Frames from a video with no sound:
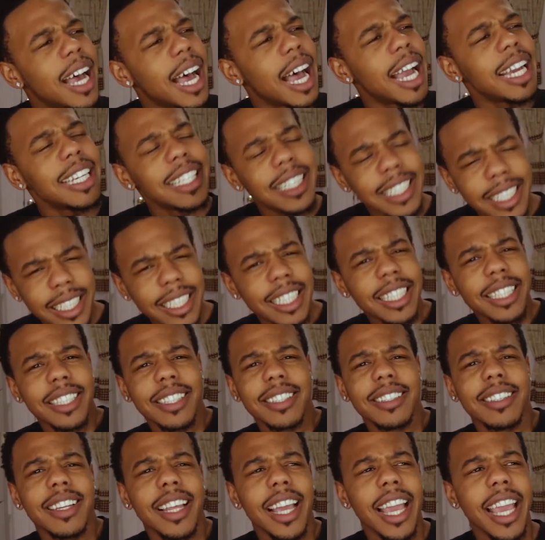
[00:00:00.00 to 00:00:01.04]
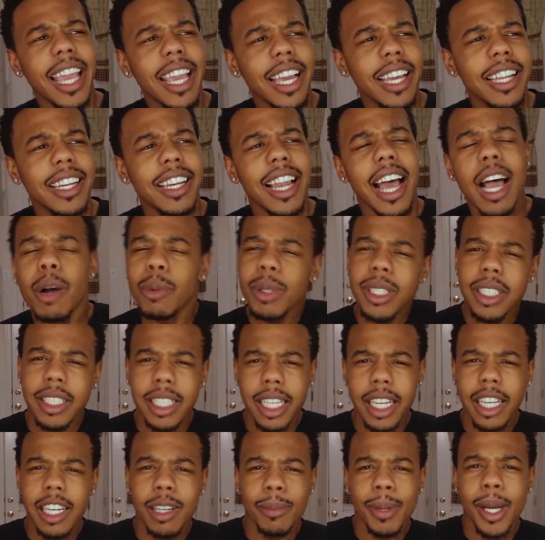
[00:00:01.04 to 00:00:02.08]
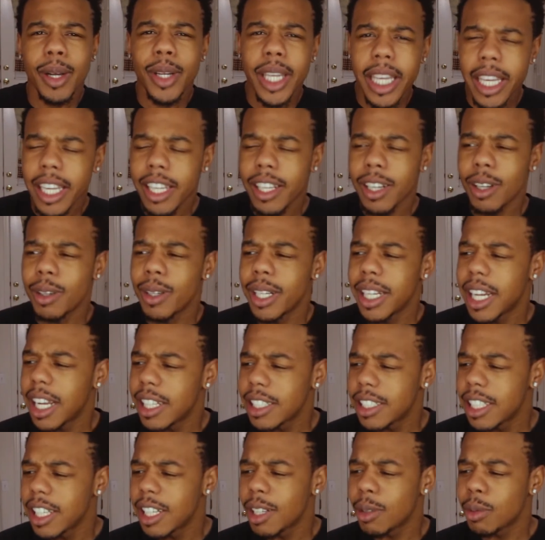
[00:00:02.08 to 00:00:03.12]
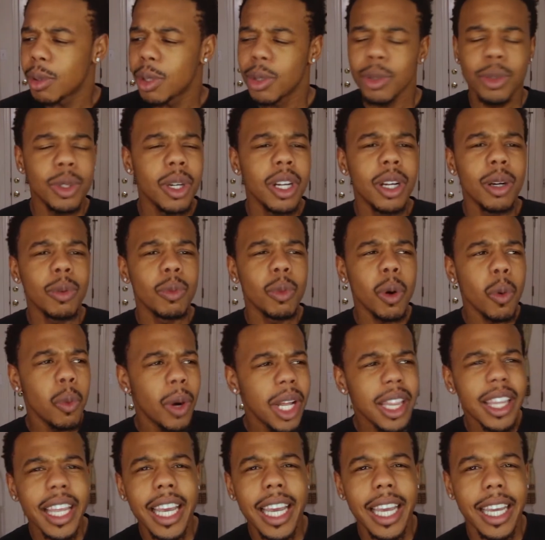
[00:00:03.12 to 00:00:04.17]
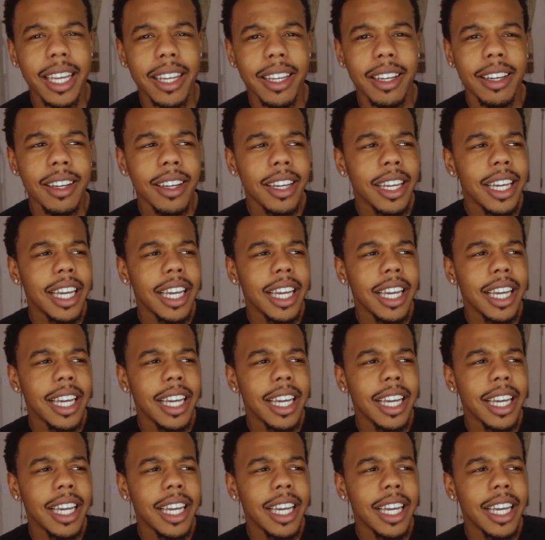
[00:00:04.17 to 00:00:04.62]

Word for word: I did it and I was thinking about keto and I said, well, well, what the heck?